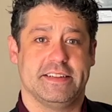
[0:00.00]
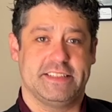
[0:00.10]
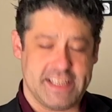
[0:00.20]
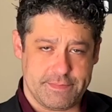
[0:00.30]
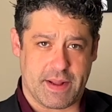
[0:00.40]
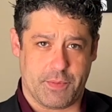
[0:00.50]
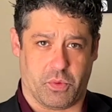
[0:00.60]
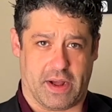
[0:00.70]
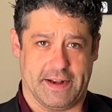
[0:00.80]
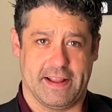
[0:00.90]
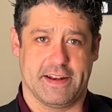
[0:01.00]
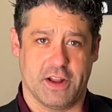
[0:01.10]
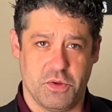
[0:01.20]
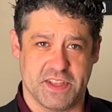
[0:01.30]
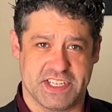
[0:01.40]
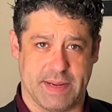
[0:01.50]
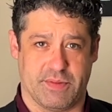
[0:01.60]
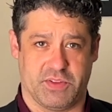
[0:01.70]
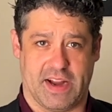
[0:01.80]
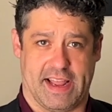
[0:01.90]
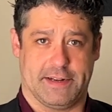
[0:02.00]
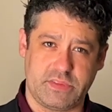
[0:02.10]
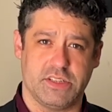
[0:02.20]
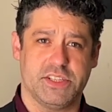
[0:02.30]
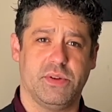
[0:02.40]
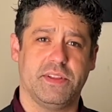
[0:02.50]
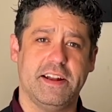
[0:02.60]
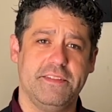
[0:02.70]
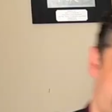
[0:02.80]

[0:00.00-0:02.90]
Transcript: Tip number 1, know the shape of your hand. So a lot of